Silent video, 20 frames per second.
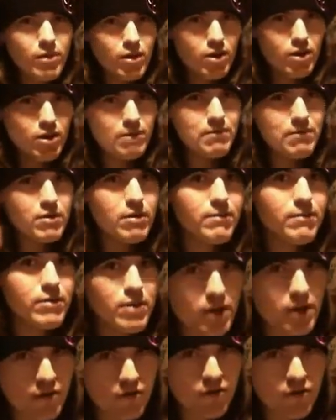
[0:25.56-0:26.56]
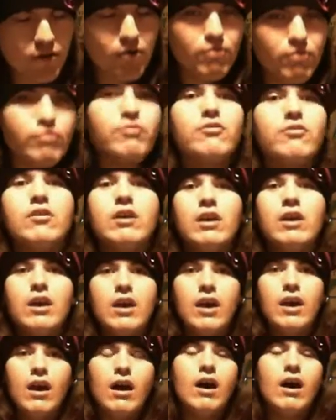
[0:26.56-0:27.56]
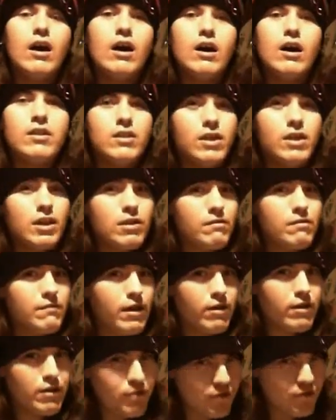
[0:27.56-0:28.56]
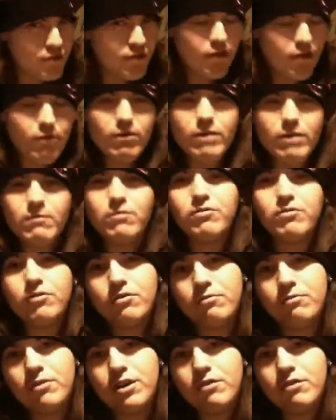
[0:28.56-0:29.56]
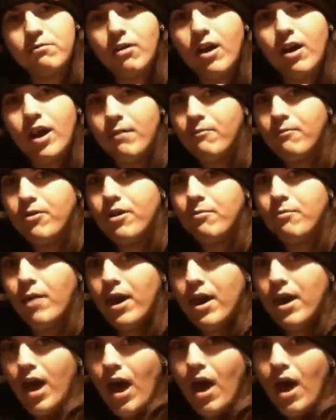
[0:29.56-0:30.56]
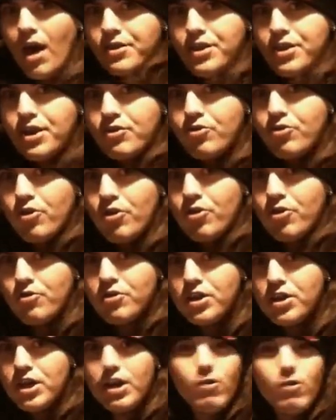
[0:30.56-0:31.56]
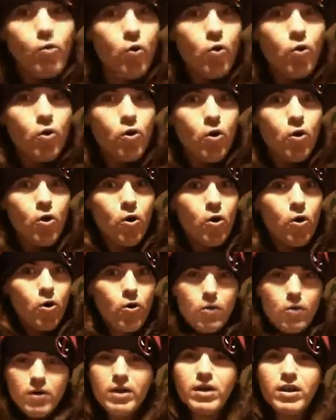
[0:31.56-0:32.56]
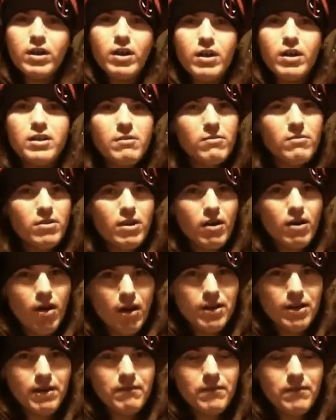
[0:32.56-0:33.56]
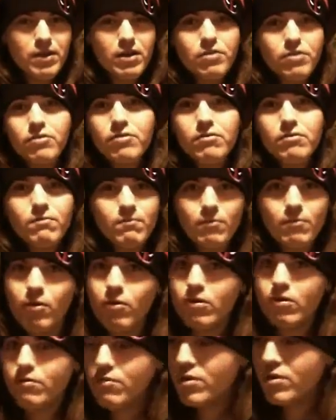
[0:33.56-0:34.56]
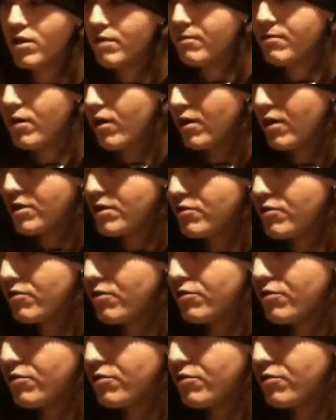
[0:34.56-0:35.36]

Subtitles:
If you live on the East Coast, today is very snowy, which explains why I'm wearing my hockey jersey. Woo! I'm not really a hockey fan. I just always want to have a hockey jersey,